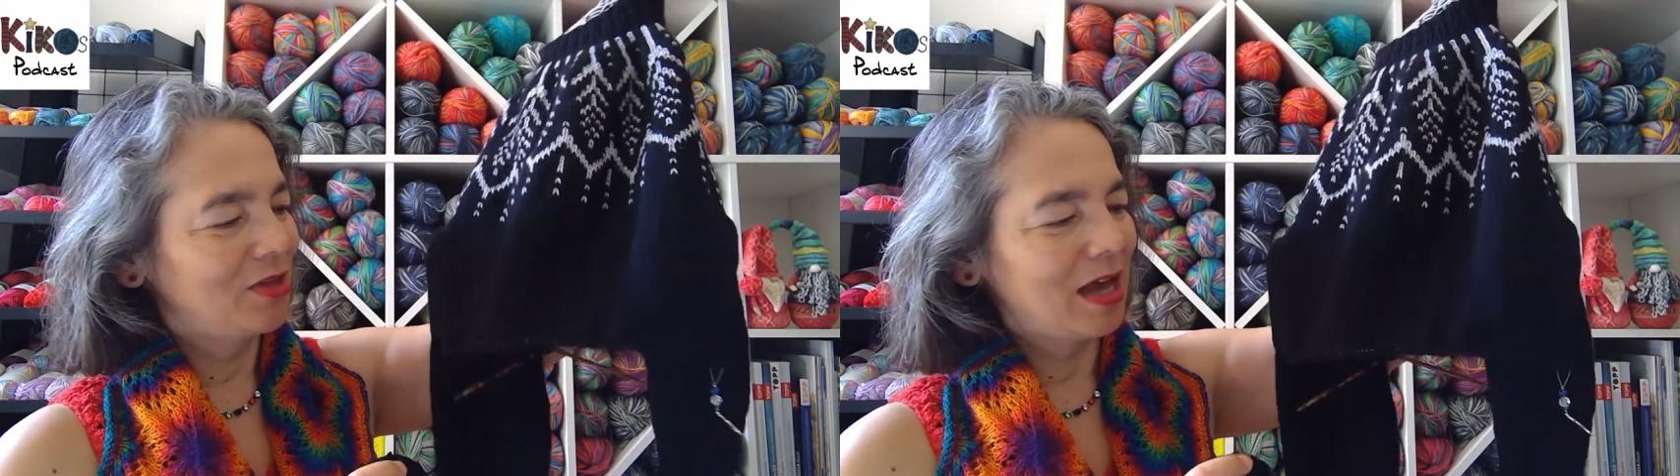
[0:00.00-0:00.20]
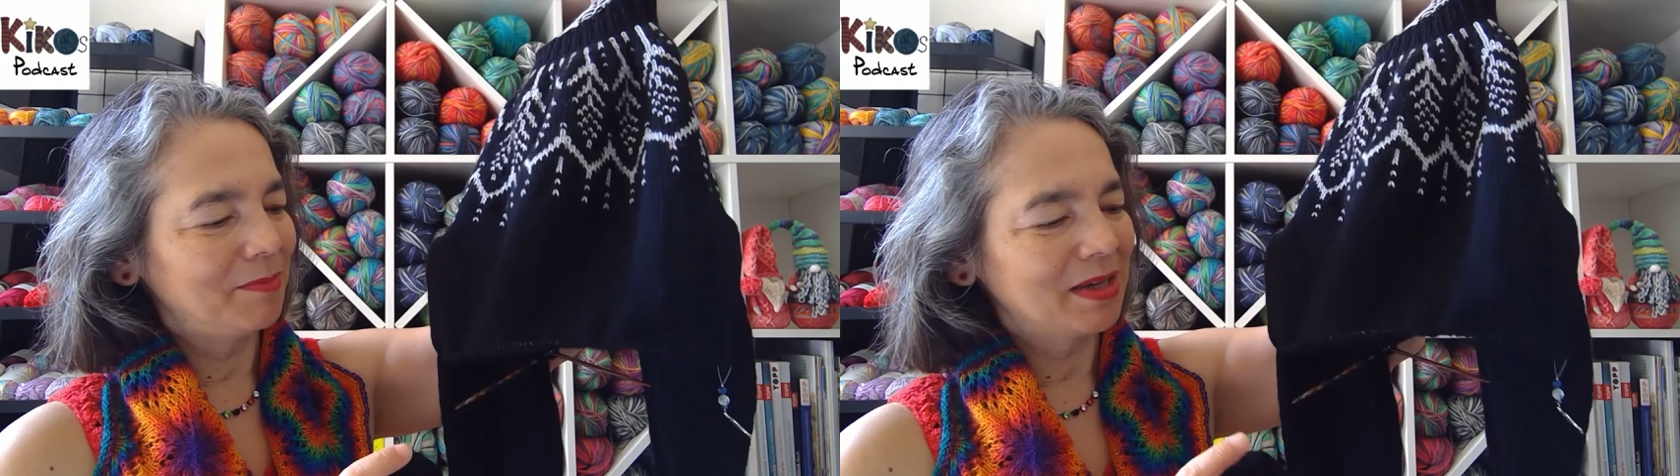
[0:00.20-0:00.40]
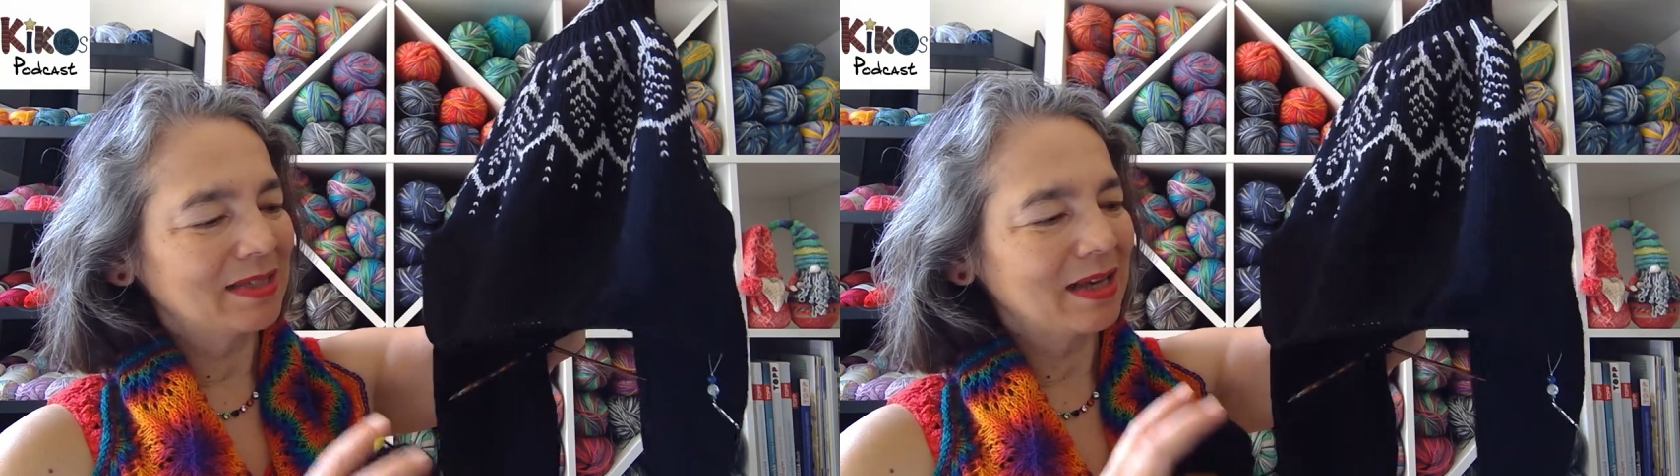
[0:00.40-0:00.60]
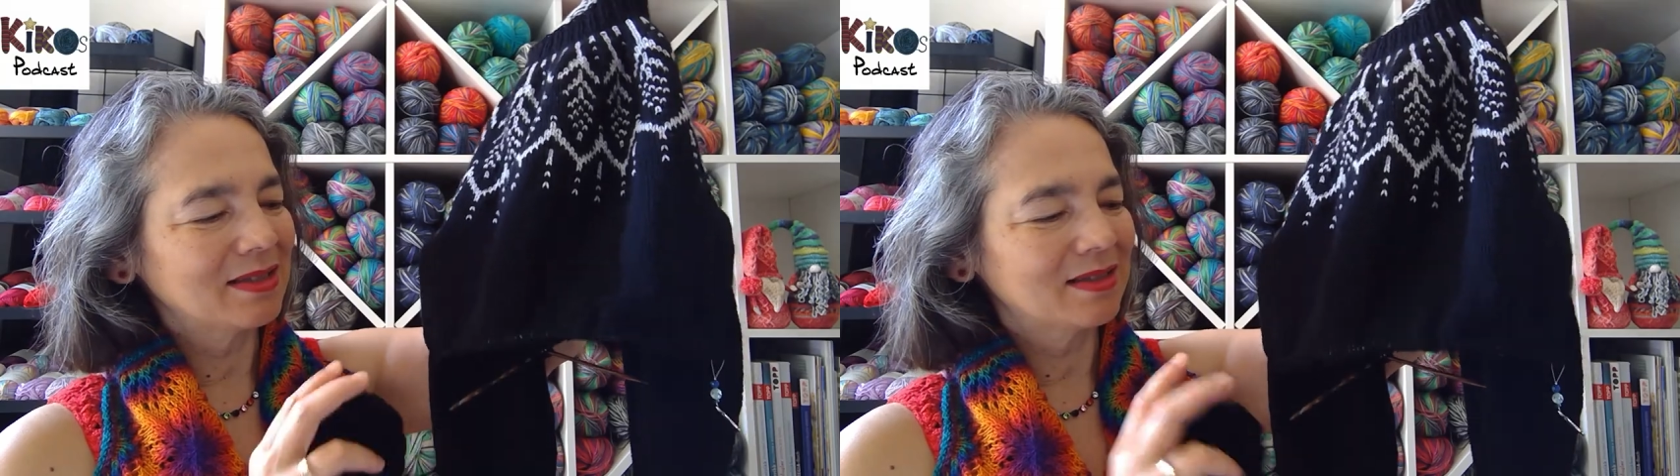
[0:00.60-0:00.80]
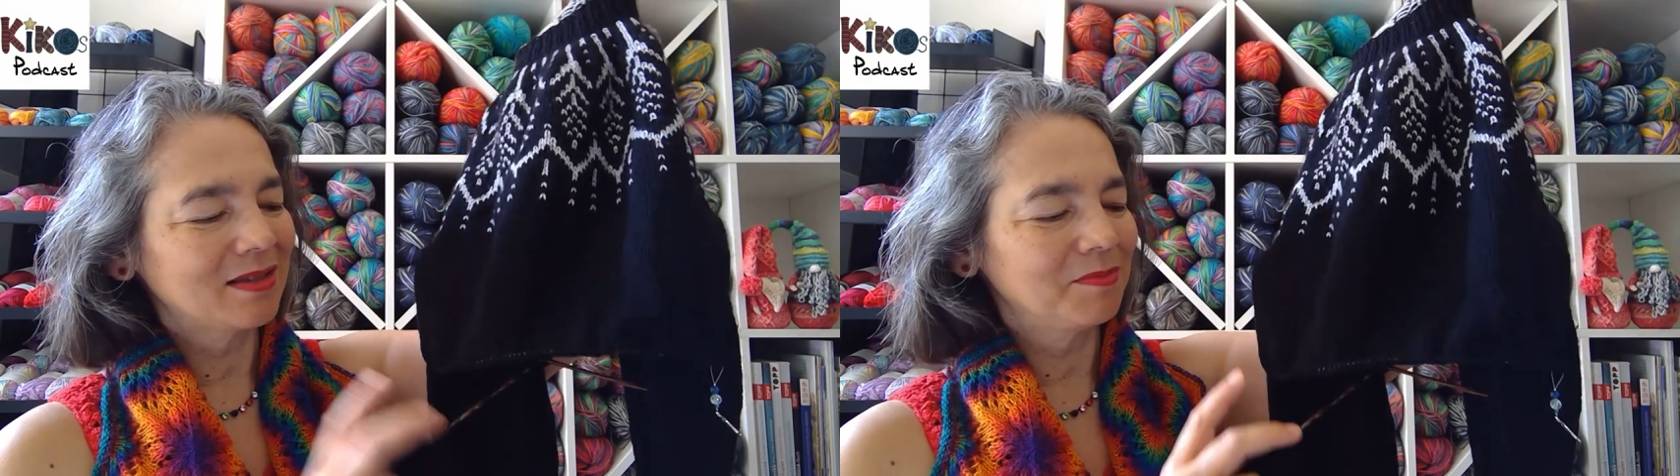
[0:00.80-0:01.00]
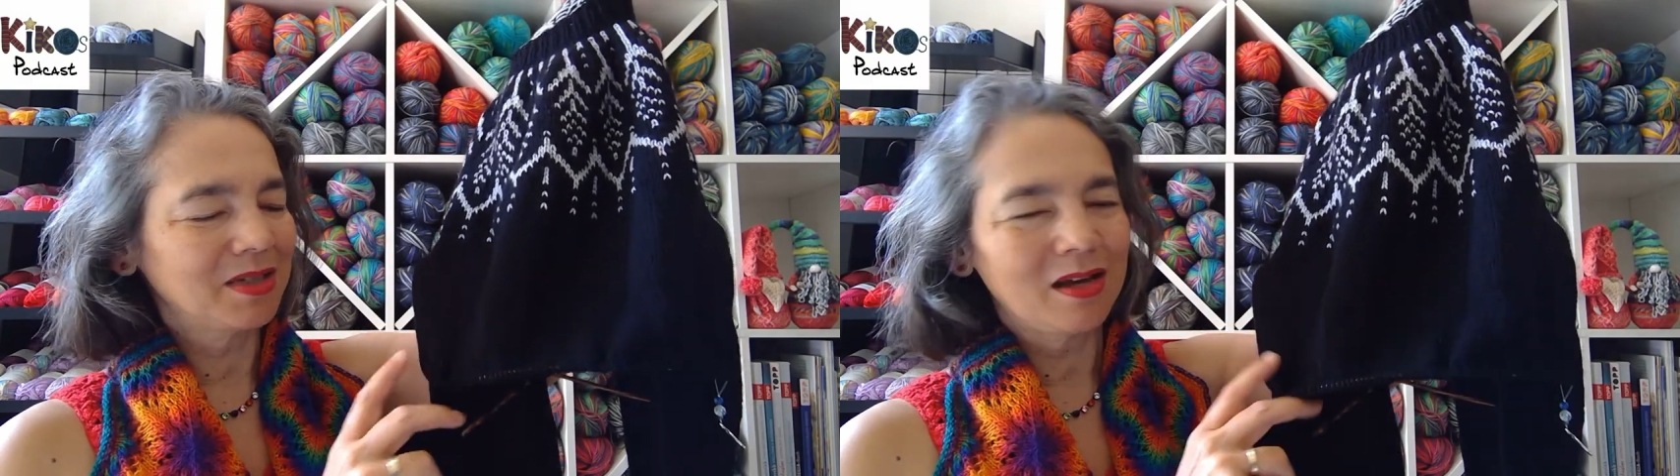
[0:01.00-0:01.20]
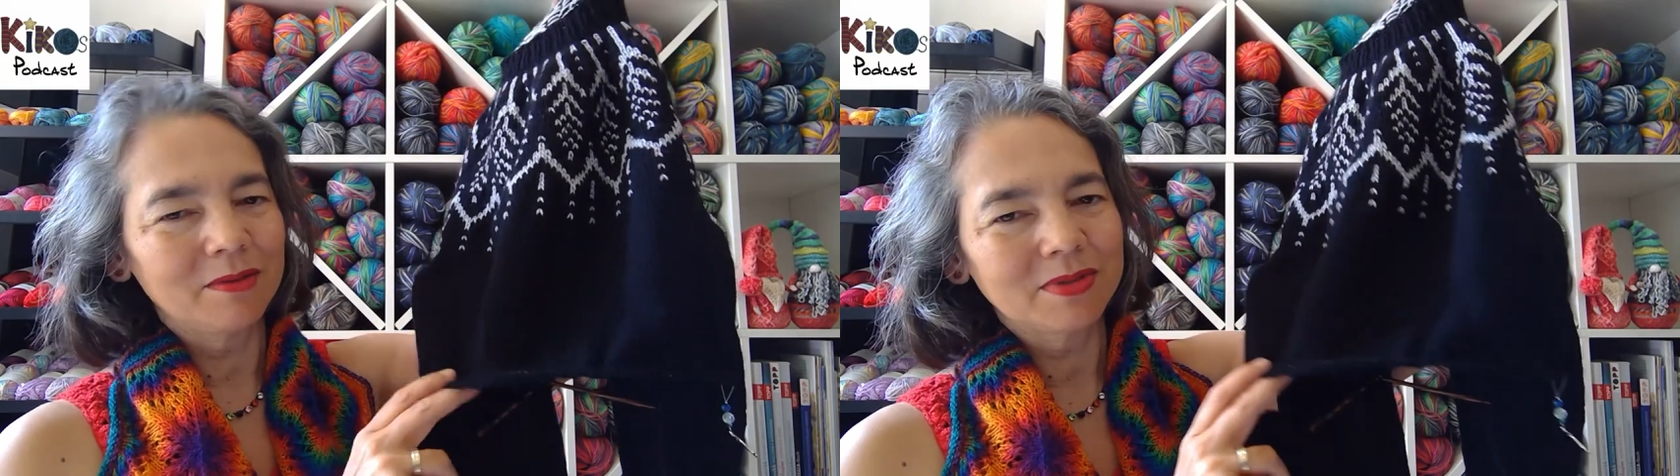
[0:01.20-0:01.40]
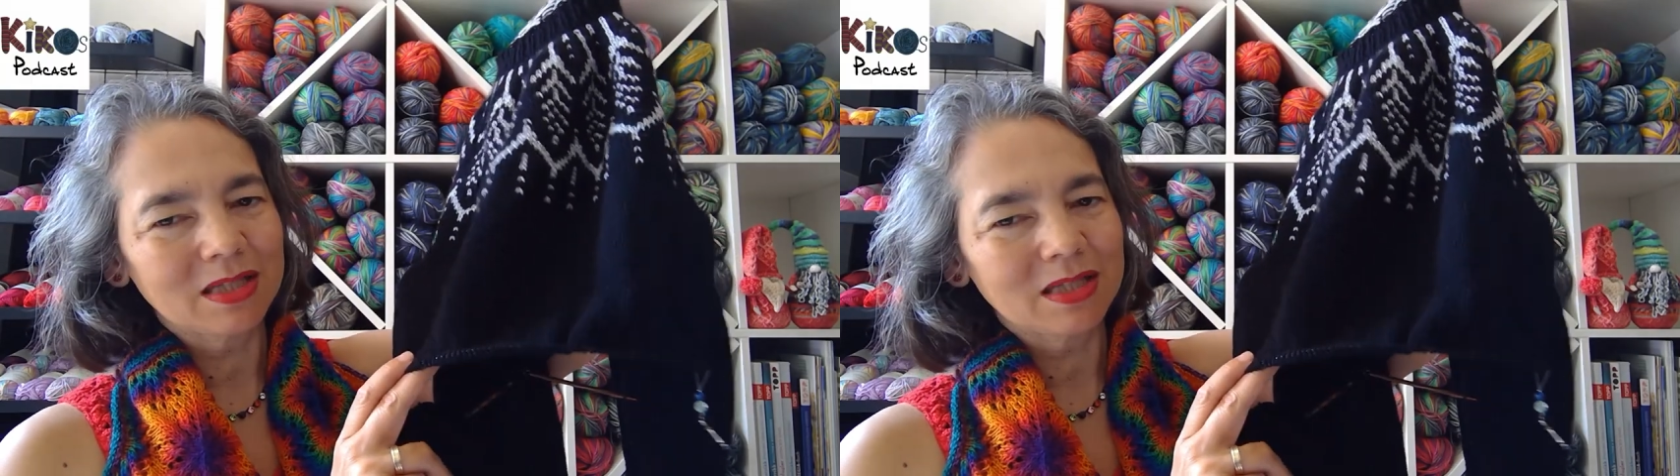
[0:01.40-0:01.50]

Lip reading: that because I sometimes